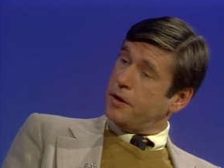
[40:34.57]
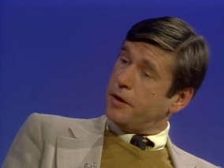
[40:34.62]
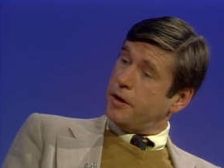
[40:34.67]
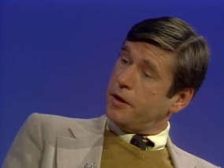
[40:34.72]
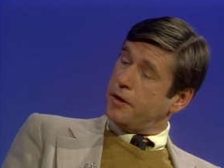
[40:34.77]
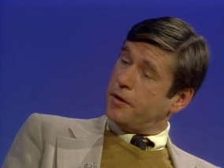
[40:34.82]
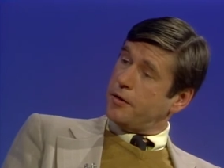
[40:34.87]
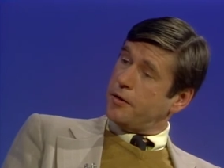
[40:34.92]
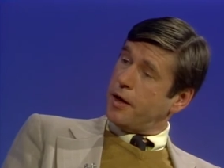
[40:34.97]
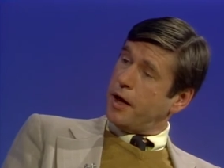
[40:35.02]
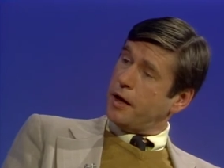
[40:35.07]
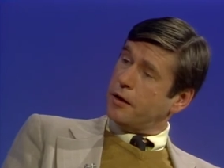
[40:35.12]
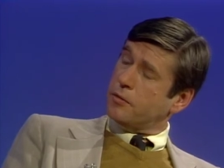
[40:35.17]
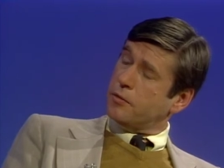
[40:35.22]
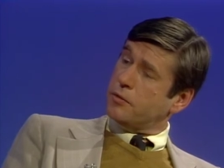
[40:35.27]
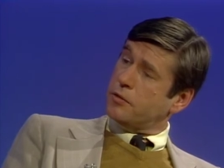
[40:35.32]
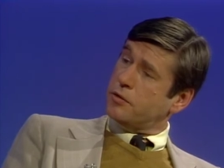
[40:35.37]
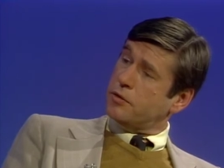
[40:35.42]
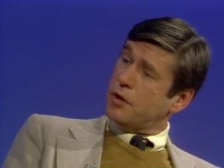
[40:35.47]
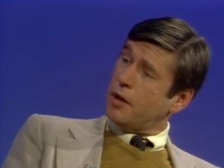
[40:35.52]
Uh, that
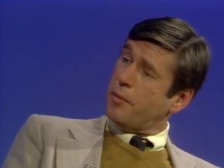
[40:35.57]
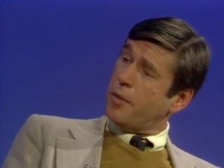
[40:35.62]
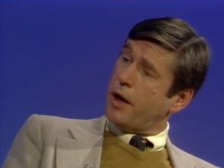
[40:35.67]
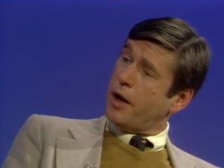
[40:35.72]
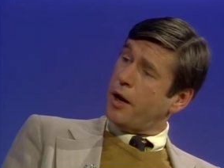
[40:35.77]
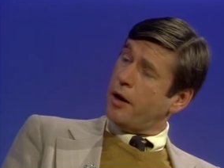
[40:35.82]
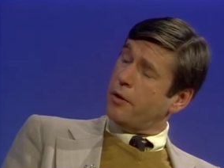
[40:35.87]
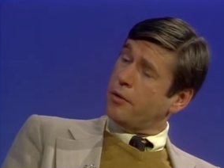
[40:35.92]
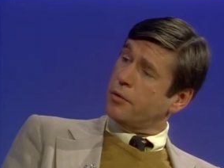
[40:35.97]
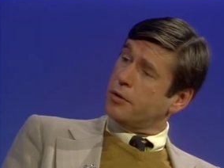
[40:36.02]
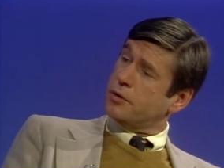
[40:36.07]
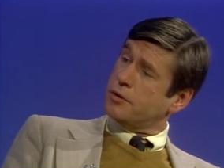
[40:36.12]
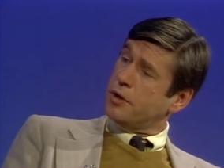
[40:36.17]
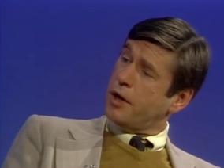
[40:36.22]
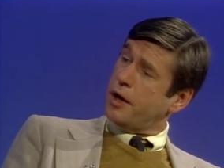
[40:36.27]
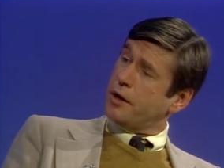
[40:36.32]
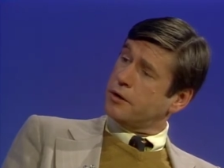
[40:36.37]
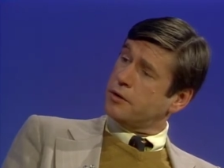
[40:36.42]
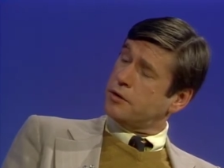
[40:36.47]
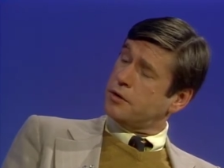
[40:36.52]
somehow was
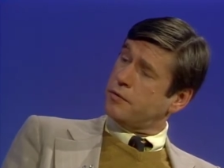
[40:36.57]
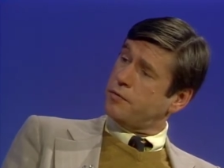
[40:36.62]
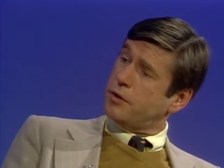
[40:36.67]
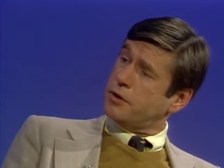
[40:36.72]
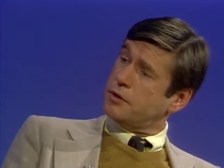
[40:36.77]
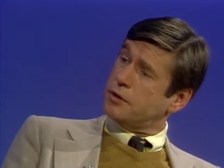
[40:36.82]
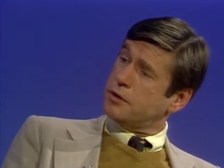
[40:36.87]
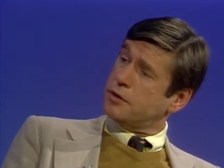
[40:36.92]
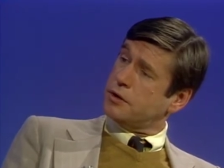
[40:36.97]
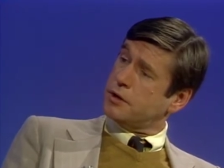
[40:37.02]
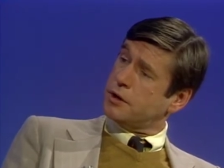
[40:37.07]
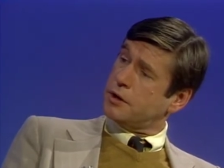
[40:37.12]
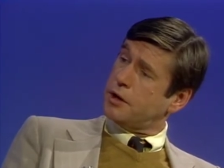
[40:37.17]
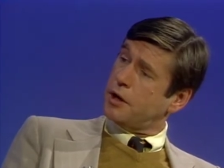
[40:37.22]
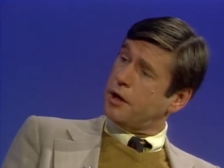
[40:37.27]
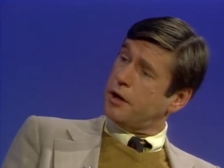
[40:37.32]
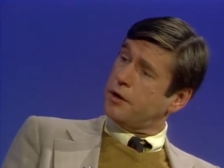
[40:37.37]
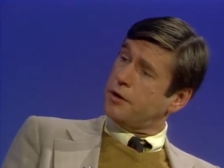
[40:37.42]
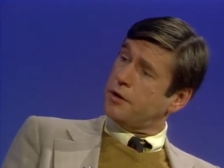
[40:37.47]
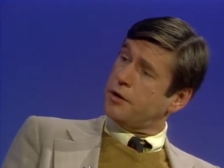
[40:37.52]
not sufficient to
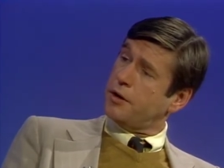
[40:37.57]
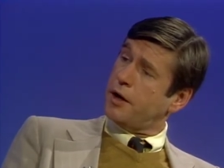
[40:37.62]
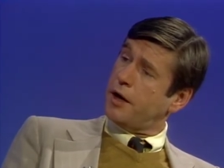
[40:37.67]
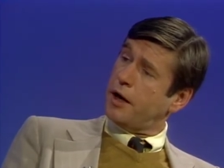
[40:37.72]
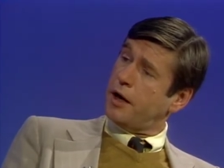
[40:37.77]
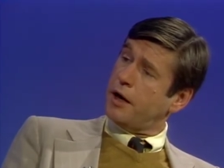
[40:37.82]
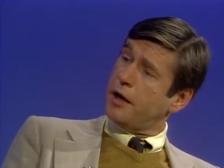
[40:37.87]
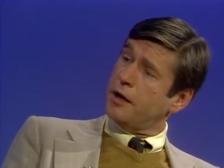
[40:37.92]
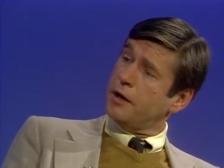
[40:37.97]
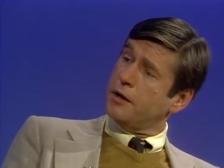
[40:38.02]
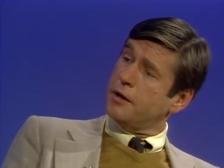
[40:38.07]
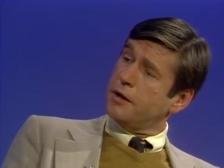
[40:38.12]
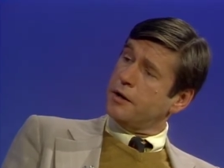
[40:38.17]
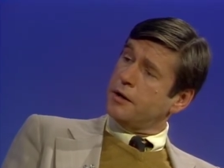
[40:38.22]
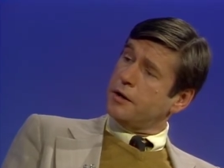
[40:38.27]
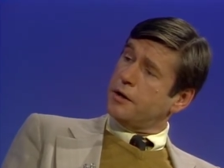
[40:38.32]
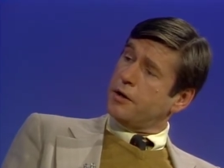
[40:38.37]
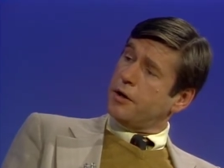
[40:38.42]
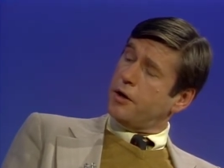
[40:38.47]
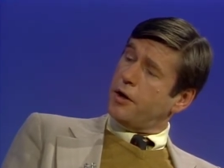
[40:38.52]
carry the day.
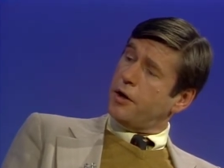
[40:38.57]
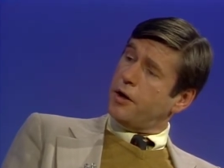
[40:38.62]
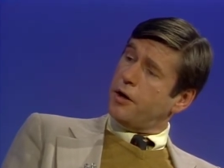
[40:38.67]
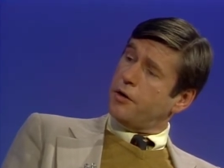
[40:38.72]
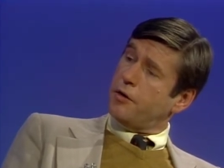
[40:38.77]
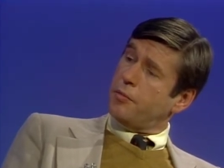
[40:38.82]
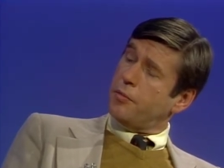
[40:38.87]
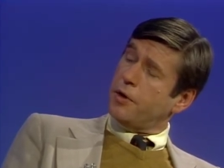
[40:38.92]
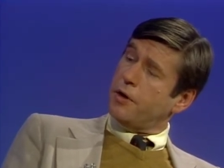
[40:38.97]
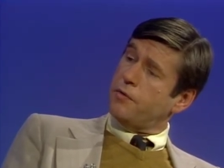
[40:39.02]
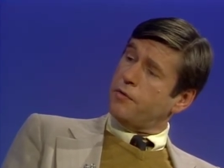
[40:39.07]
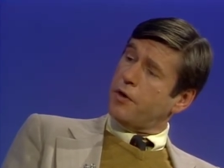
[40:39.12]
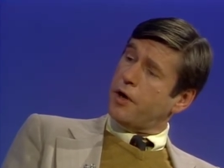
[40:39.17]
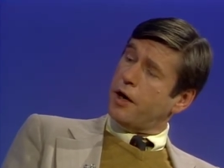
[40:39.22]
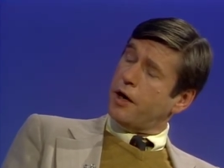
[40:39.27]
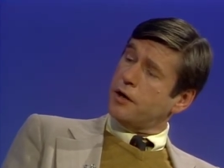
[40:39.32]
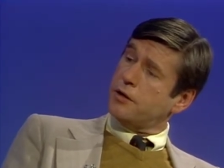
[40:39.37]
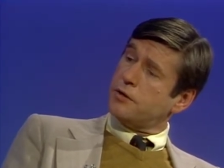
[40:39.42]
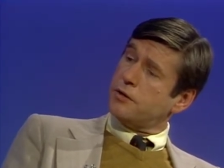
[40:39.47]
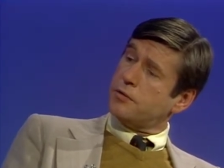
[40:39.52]
Uh, the
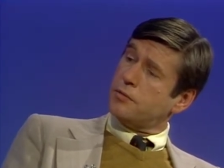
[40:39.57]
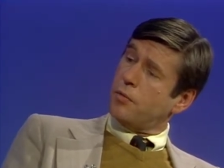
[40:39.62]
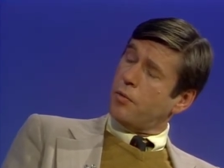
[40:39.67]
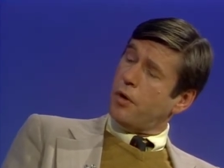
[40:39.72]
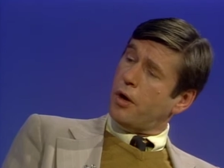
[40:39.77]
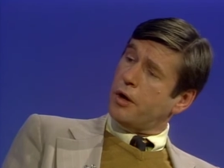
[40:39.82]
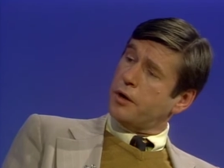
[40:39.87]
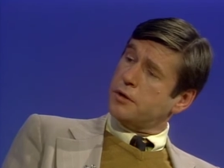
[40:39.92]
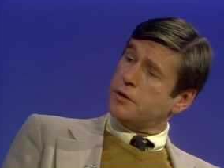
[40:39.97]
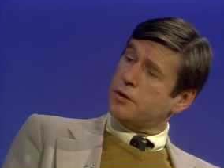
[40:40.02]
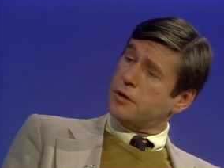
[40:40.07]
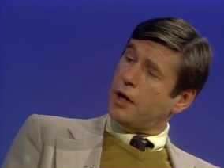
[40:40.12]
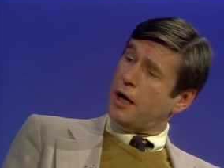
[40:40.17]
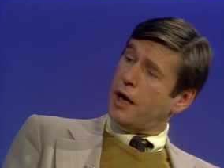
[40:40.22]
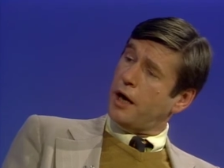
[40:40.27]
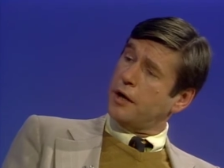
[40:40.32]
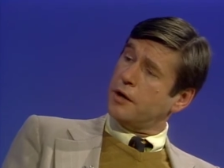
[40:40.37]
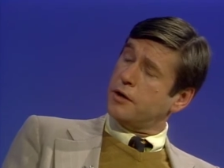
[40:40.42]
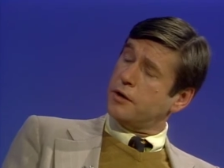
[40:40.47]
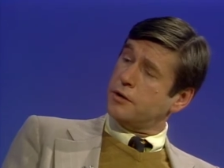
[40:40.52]
briefcase was
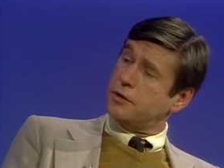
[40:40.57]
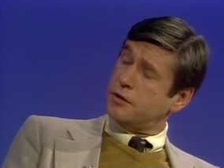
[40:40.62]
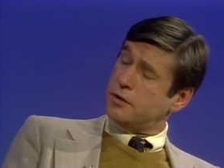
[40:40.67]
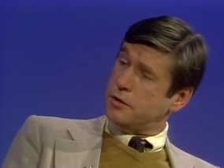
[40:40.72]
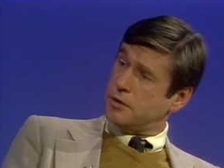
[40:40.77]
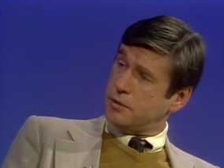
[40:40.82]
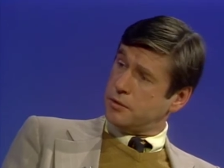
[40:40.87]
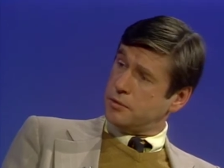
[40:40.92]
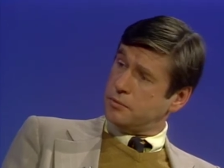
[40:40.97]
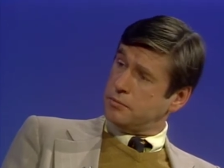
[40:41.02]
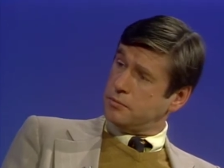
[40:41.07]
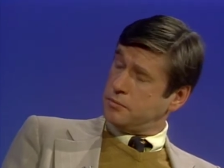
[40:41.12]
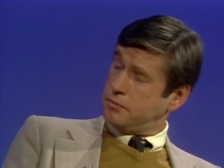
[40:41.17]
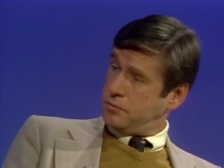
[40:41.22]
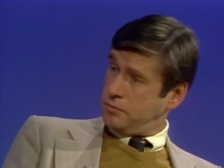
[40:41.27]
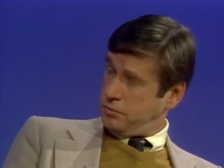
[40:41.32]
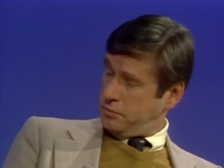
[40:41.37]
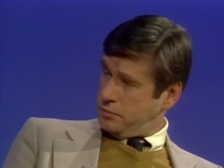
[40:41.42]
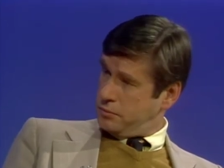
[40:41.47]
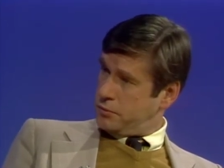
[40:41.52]
handed to
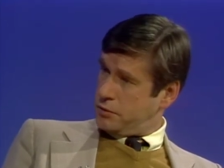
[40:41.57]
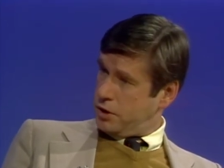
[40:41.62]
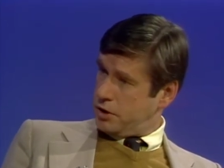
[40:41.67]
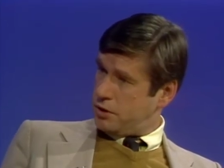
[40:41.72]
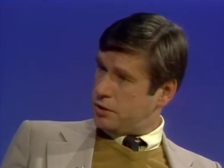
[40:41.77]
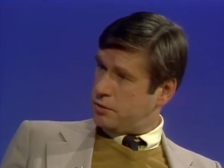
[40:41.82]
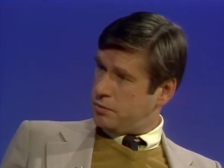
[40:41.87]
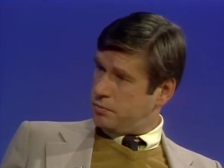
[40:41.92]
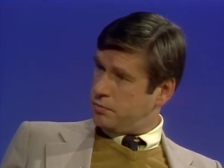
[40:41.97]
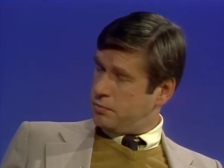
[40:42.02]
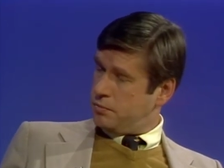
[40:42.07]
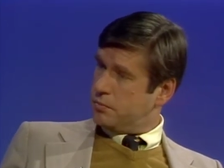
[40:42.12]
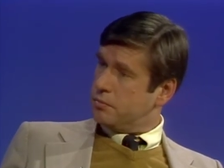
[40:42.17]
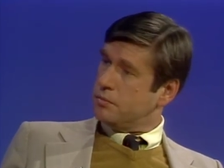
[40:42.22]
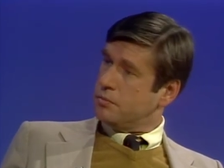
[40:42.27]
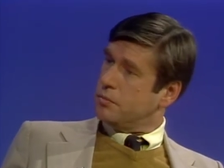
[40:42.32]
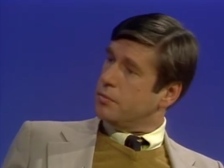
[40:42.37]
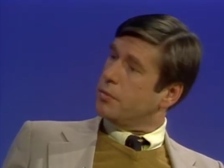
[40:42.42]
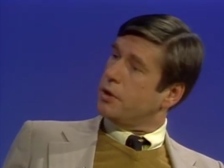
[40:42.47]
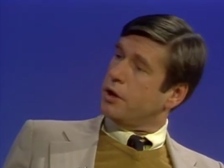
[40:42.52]
this
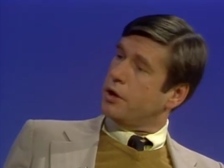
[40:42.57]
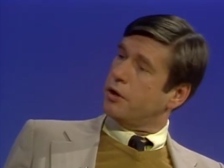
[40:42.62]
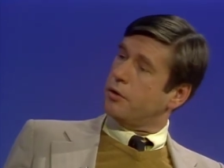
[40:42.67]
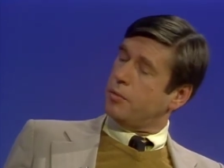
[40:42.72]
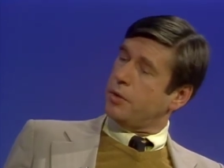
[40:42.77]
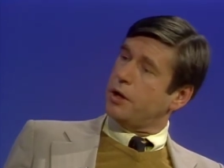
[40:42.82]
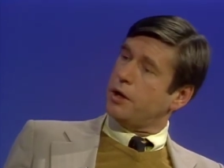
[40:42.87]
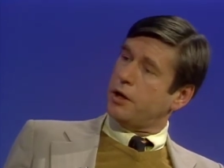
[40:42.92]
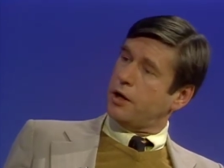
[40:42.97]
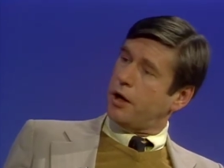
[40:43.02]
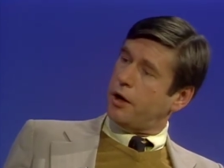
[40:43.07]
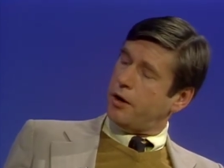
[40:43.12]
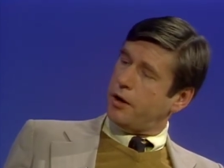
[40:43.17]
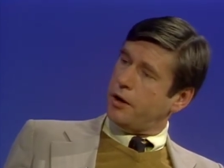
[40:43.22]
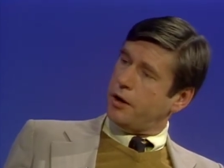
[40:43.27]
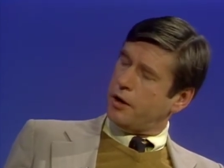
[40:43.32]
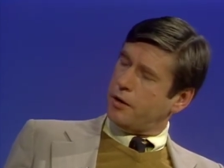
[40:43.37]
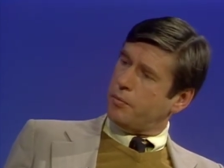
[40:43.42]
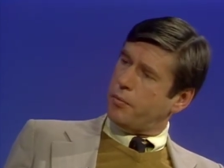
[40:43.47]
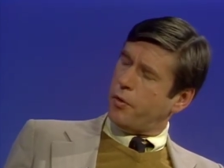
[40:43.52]

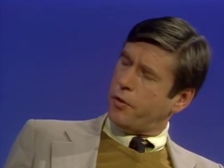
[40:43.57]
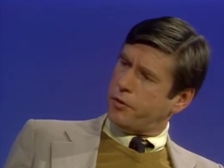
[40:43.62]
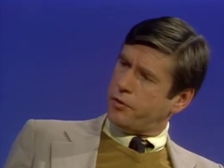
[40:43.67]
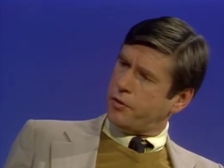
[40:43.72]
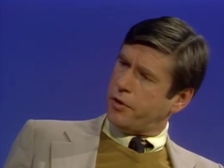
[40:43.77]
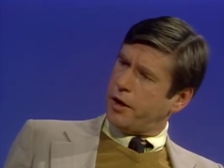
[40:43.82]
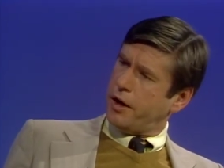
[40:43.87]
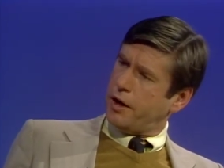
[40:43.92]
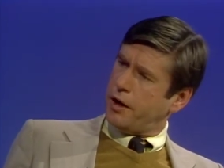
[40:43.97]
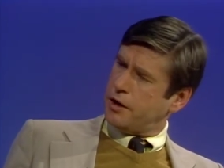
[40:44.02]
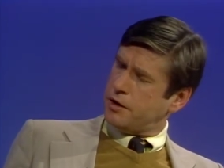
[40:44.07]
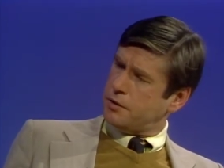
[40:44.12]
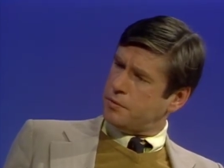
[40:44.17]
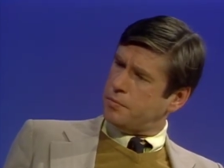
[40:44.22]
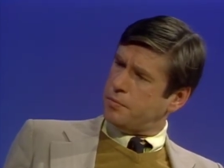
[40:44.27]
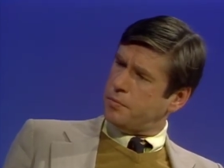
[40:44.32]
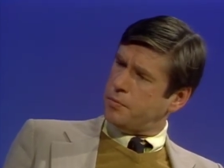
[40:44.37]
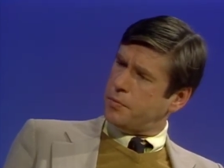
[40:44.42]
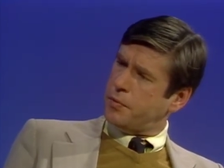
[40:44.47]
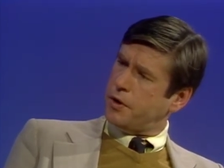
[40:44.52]
intermediary and portrayed as
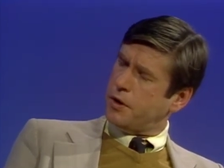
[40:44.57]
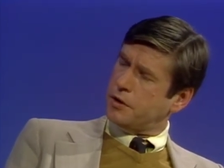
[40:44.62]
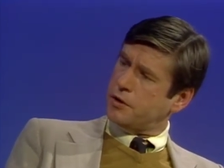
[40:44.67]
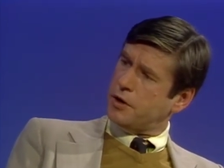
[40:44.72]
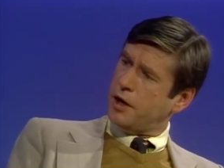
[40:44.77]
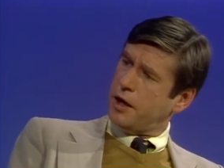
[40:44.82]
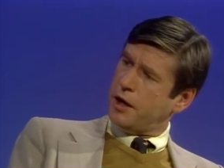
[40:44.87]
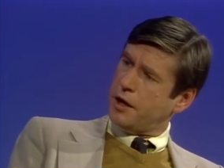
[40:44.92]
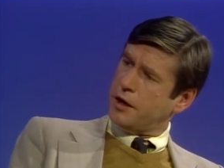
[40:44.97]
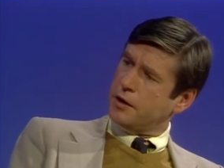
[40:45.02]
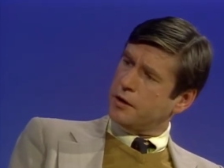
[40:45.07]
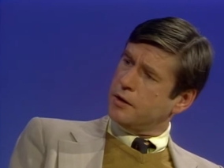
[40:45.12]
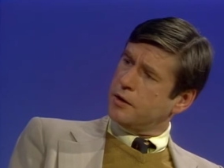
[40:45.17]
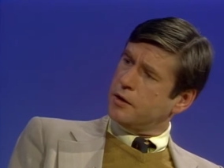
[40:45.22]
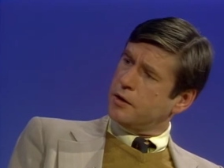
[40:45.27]
containing